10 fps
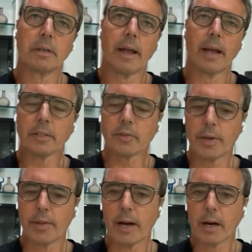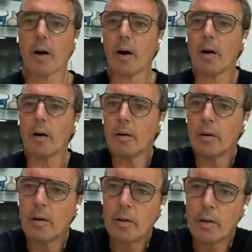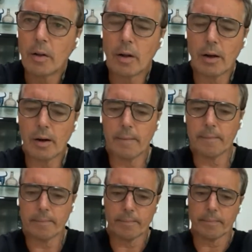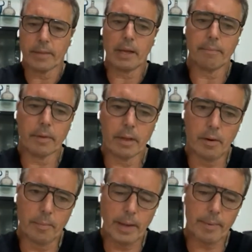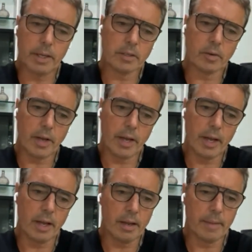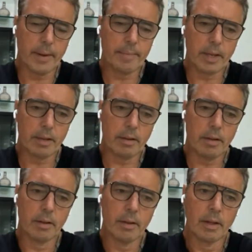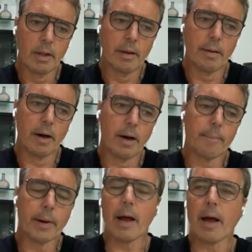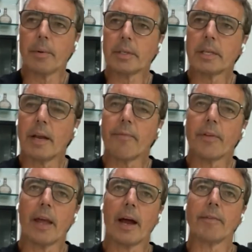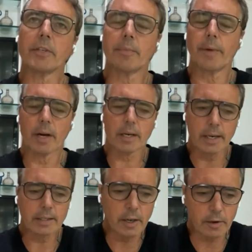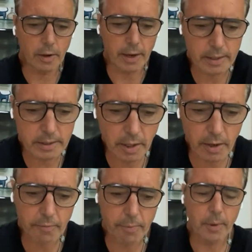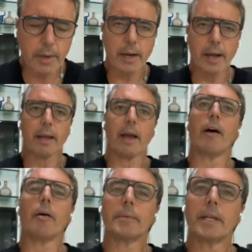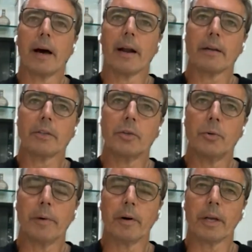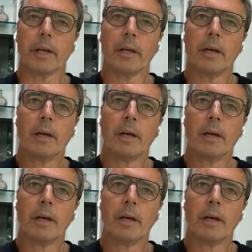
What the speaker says: answering that call, that, maybe it's okay. Maybe but I would say for the average American, I can tell you from looking at Gallup data, 2 million